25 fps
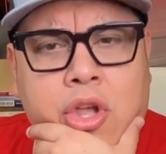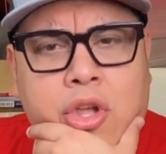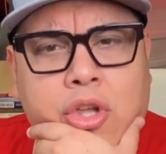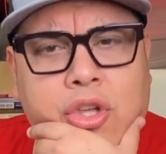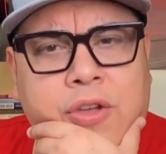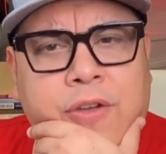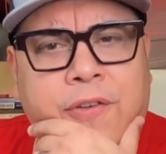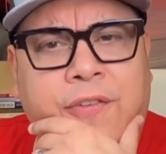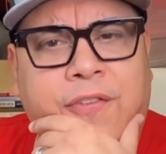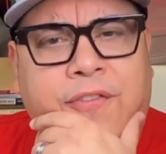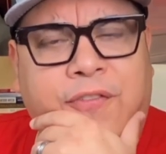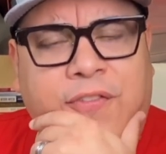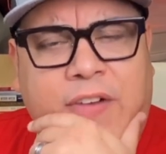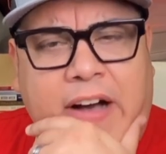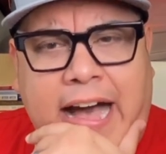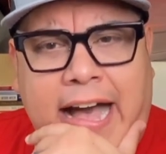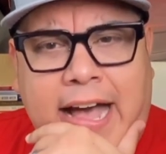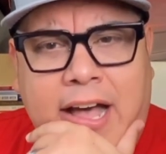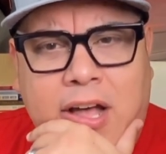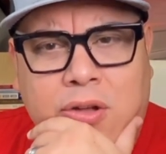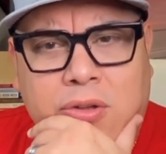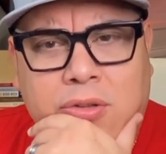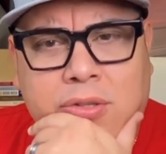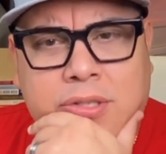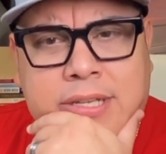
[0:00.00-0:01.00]
You
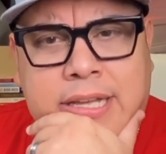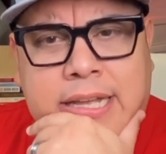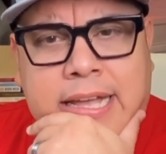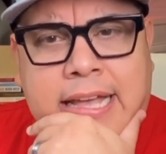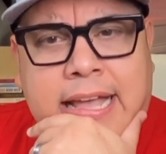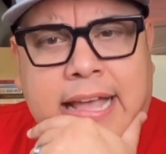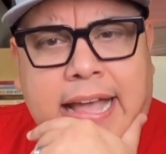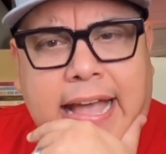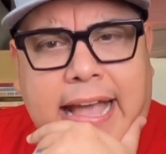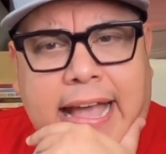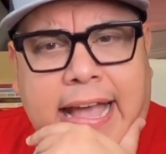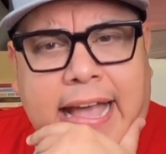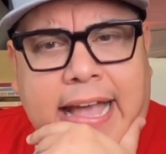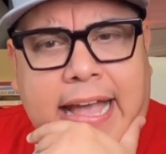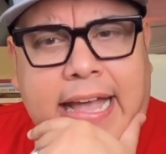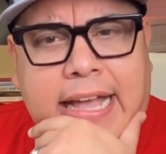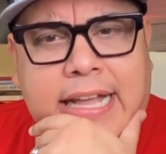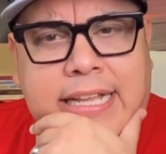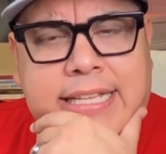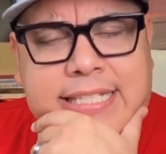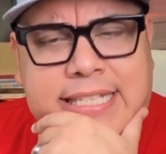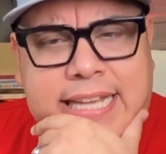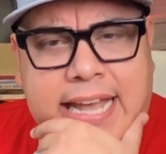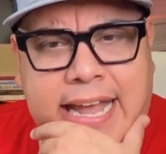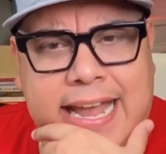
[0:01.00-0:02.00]
filed
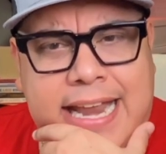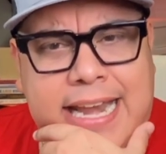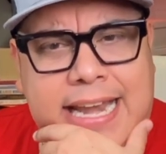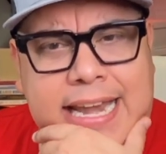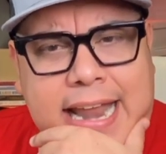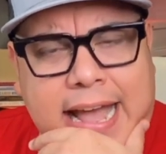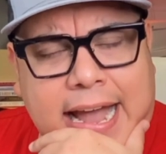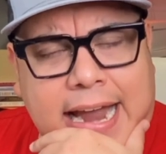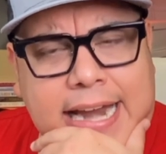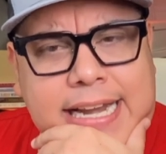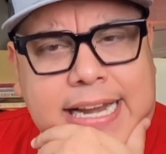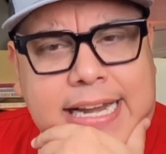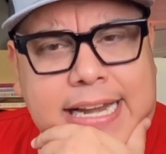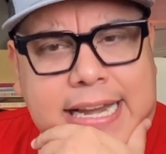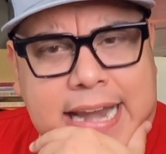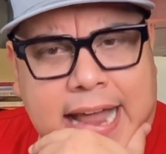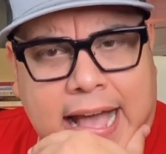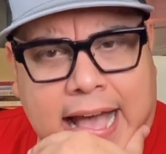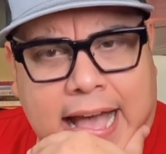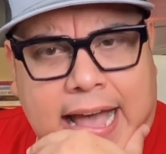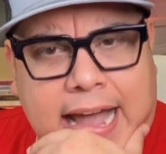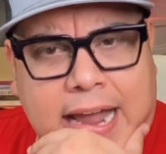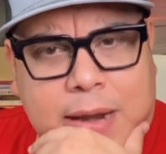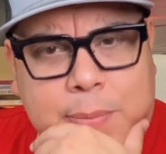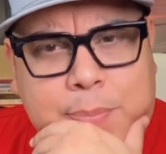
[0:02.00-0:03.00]
a ten
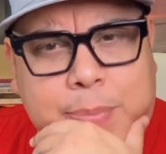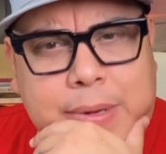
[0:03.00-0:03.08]
ninety-nine,